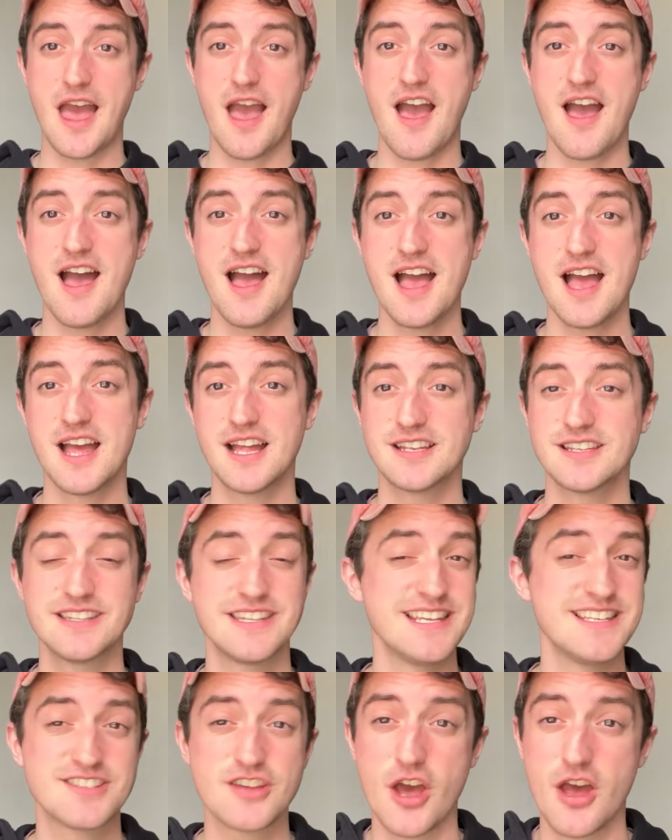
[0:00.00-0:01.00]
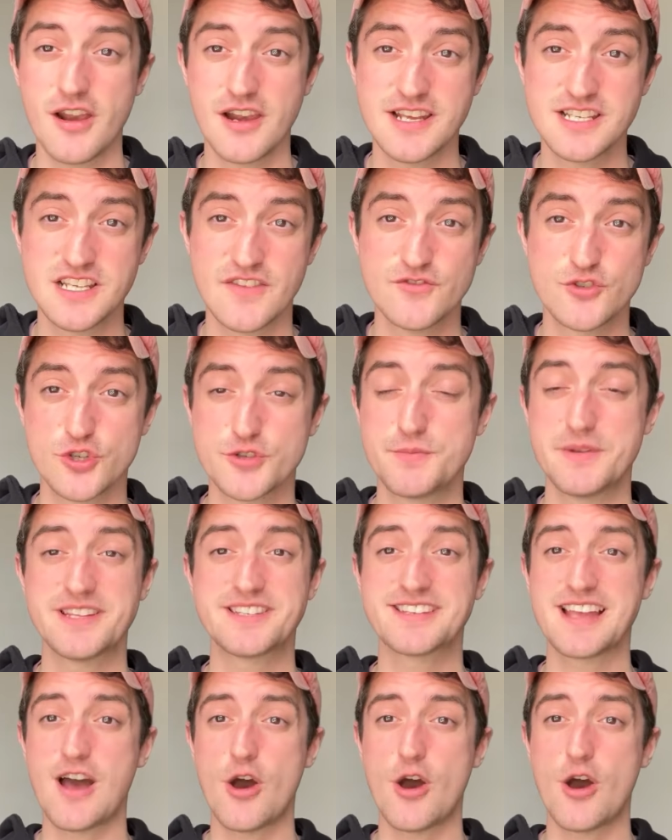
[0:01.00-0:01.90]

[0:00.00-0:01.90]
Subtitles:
And these girlies have just been sat